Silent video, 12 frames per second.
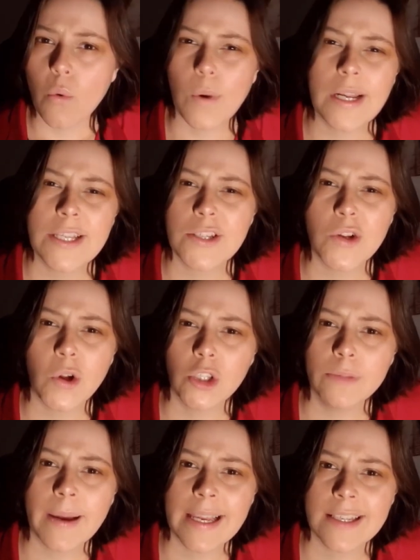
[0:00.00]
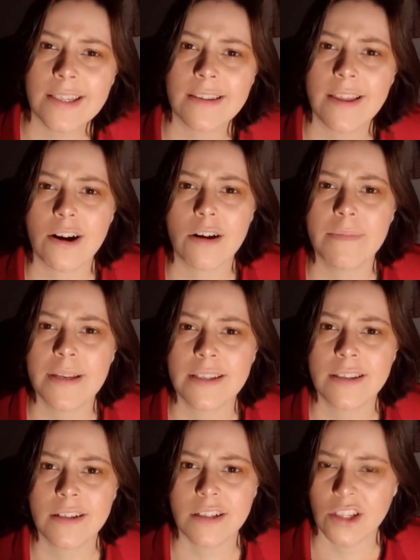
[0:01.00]
When he's told by his
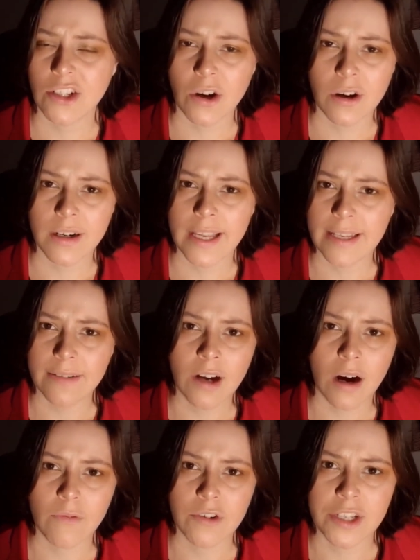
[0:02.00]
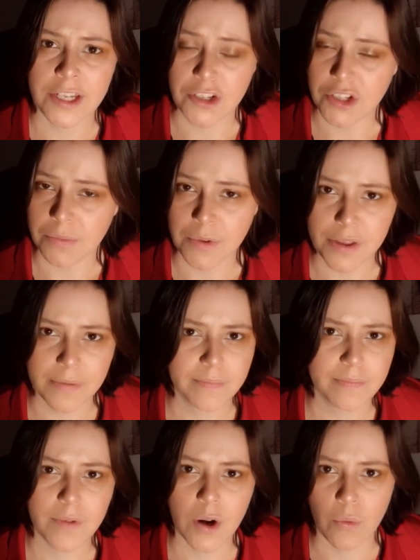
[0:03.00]
therapist to start a conversation with
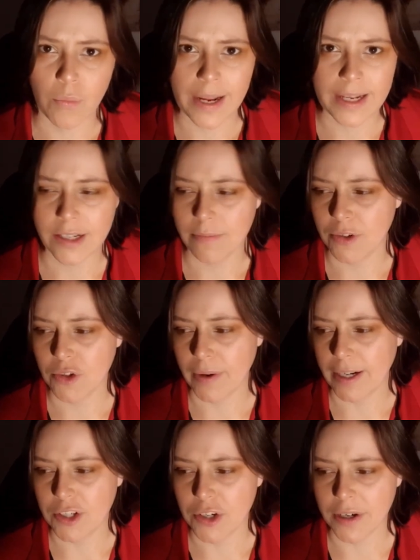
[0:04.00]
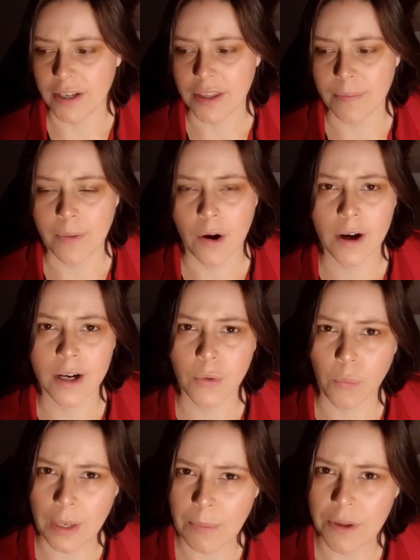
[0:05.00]
a random stranger in the
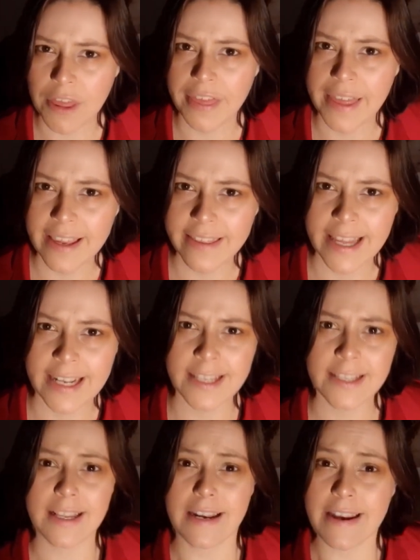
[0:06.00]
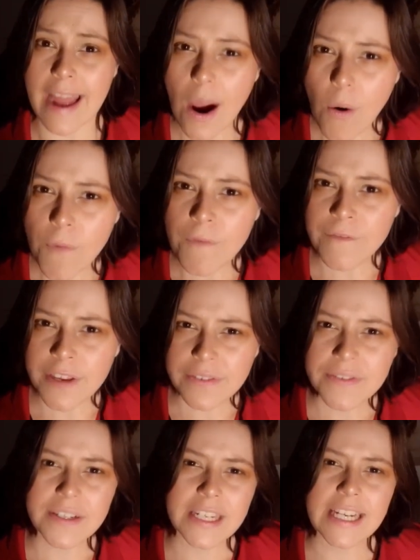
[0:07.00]
park, we would think that his now
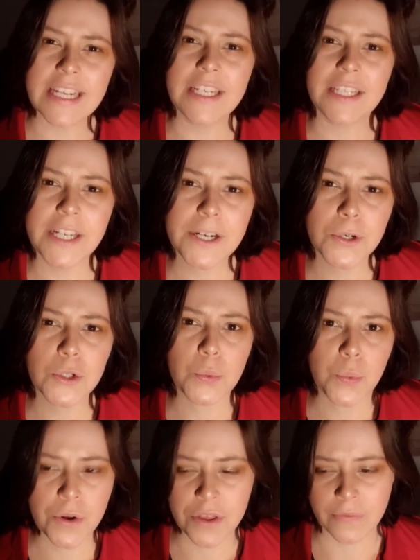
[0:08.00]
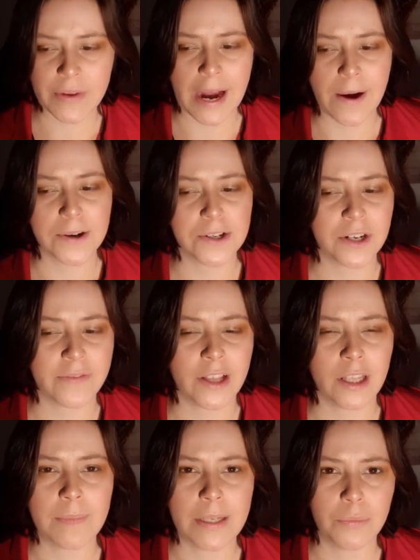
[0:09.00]
fifteen years worth of character
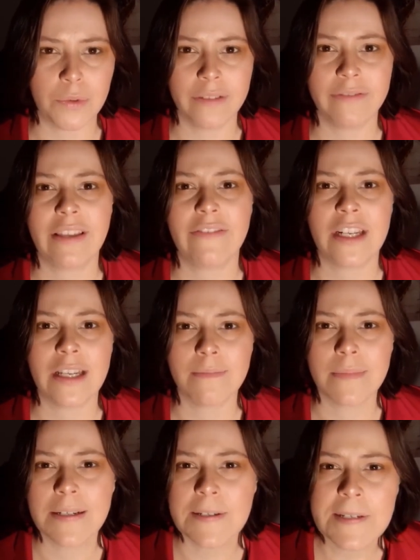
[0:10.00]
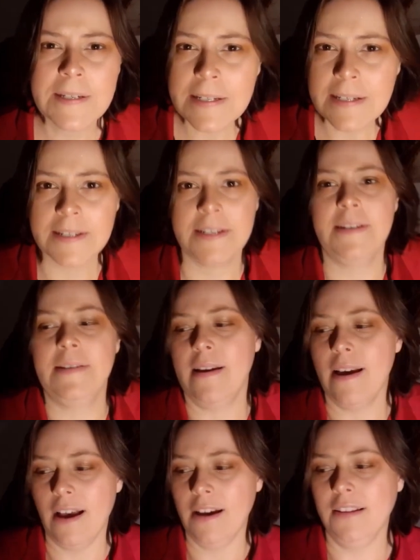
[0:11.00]
development would have given him
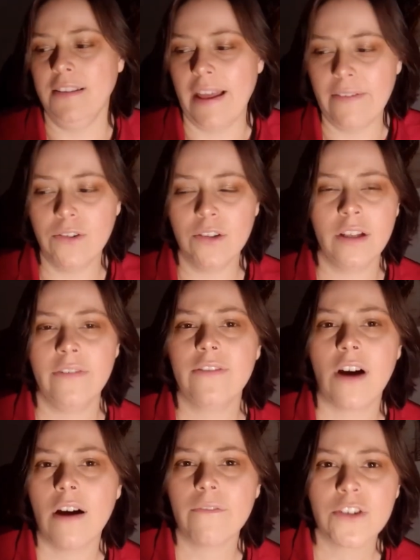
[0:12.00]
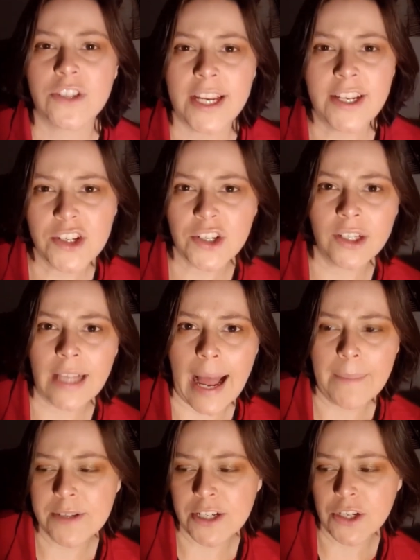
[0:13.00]
a level of conversational
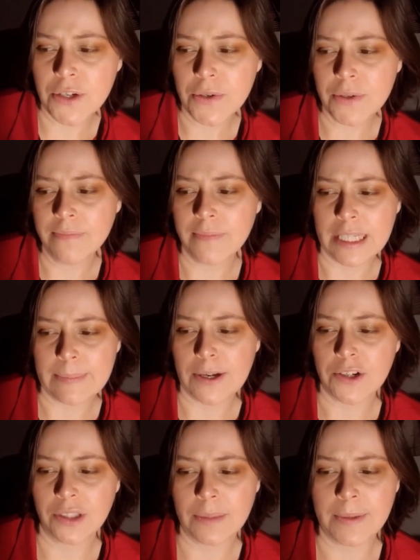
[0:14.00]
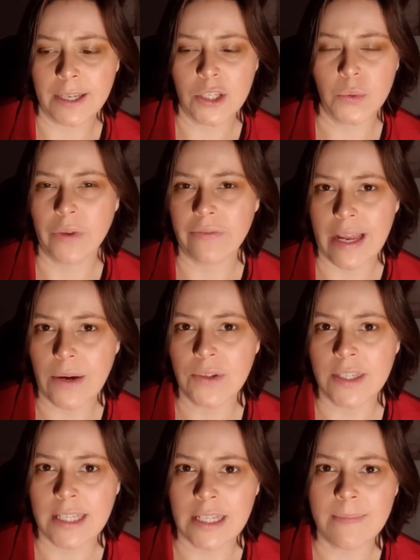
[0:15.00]
aptitude, especially because we've now
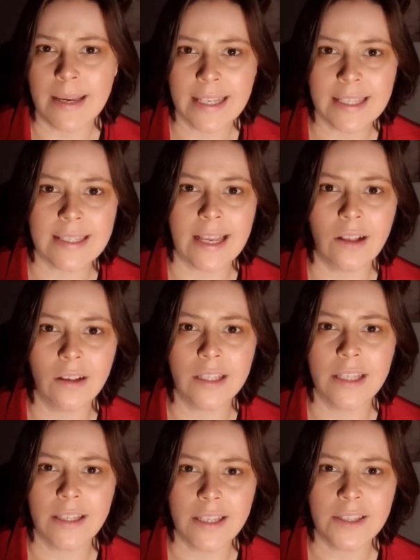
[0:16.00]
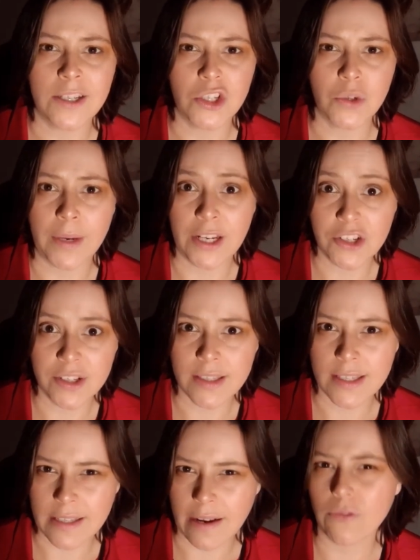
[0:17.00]
seen him excel in these
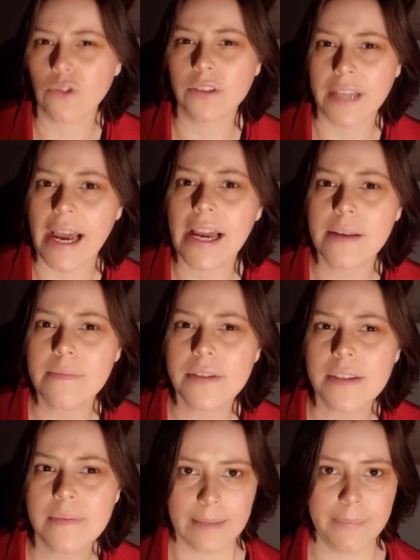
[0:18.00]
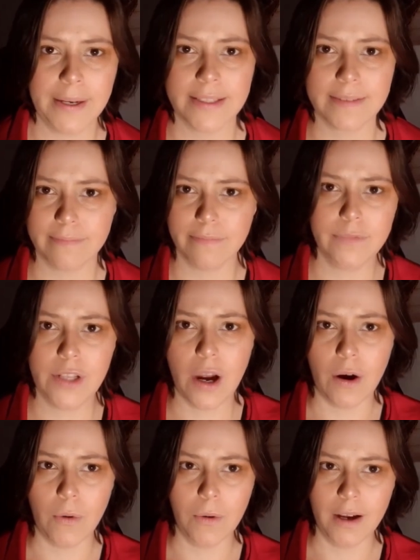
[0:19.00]
situations several times. But
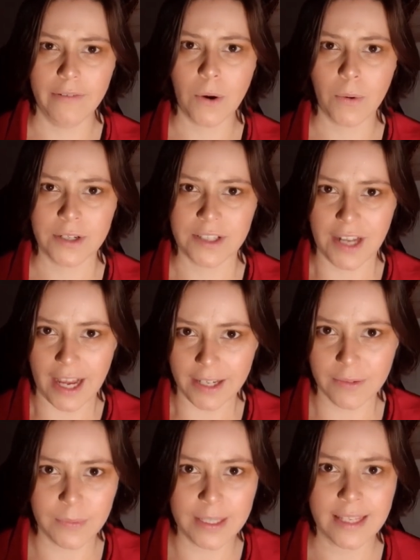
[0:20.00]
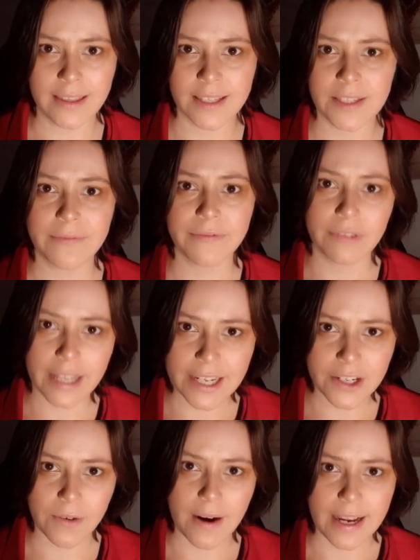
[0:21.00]
no, of course not. We get this
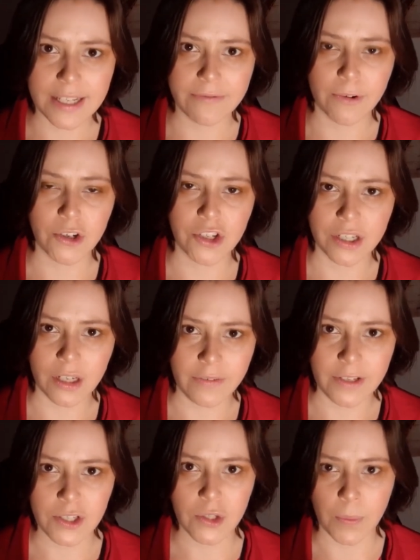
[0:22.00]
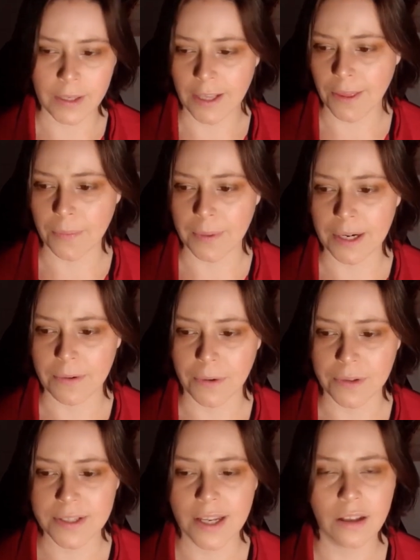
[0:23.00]
flanderized version of his
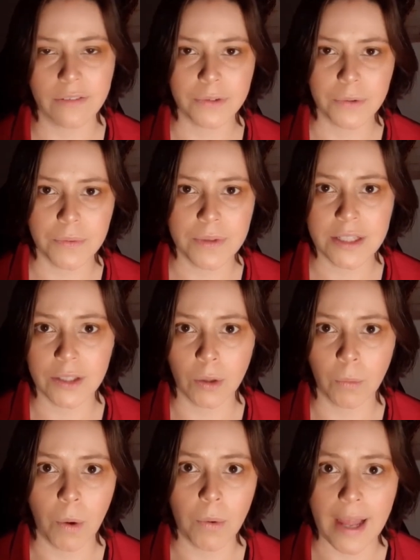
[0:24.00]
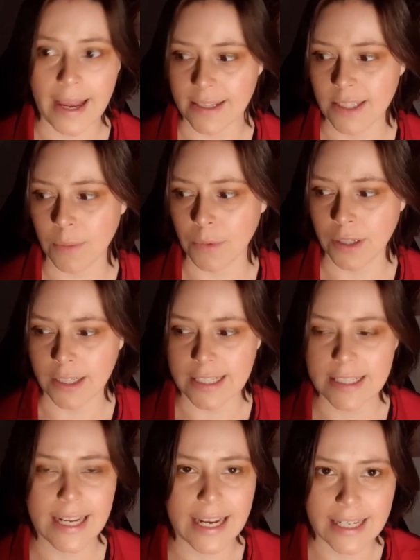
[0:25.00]
twenty-three-year-old self who still won't ask someone on
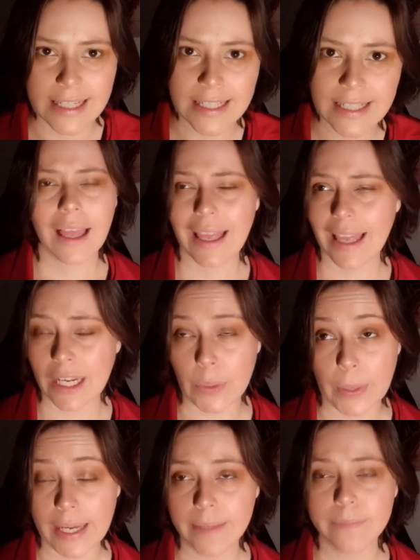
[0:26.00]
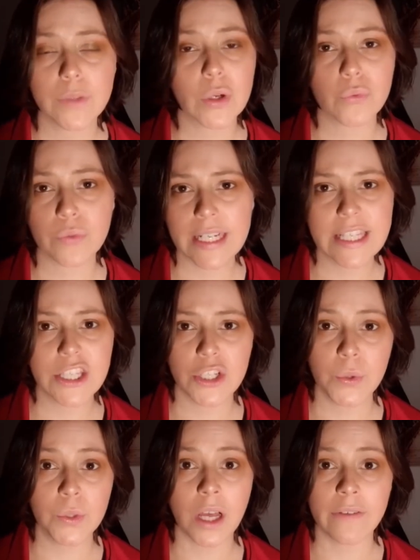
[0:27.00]
a date. Anyway, Reid's
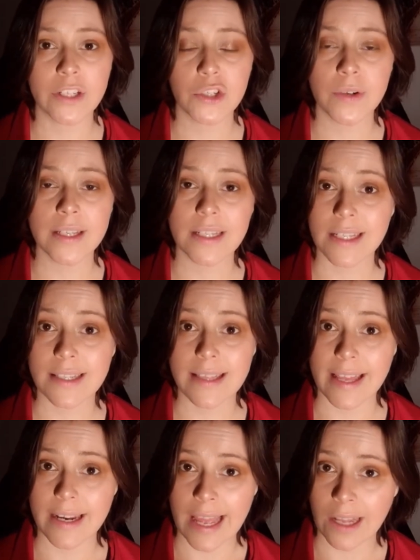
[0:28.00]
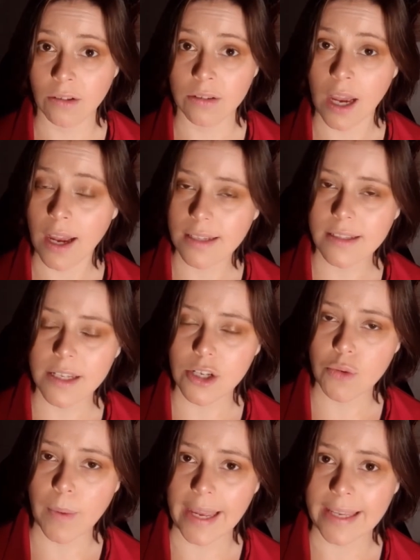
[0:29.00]
new love interest is then held
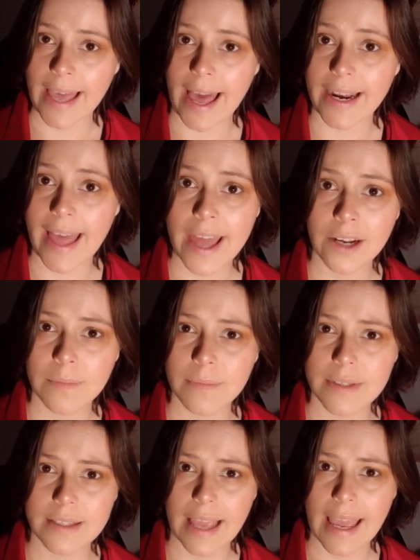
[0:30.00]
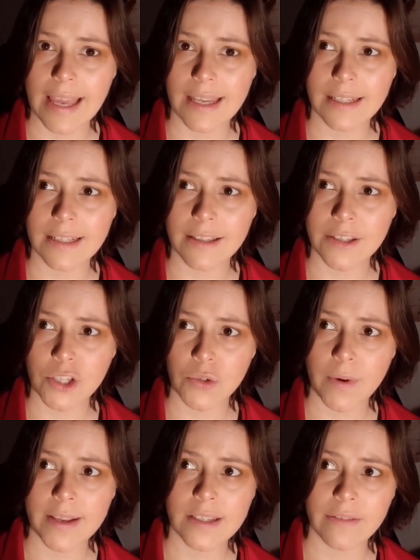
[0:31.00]
hostage by Cat Adams, and the
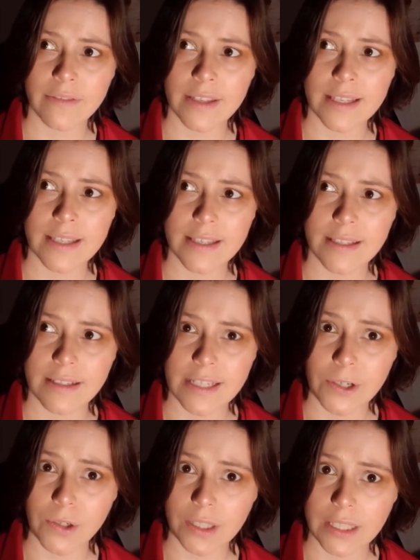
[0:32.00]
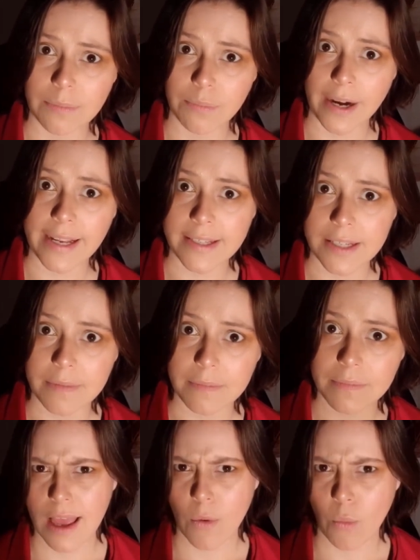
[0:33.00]
stress of this nearly breaks
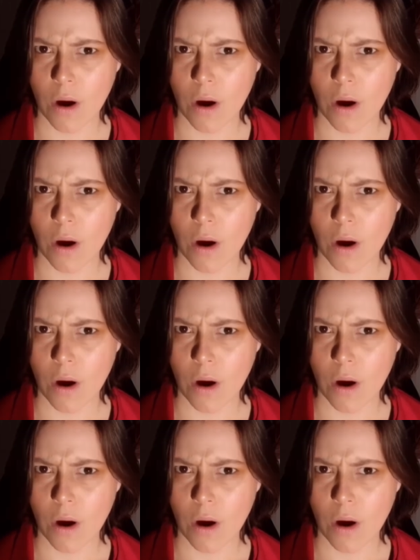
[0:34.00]
him.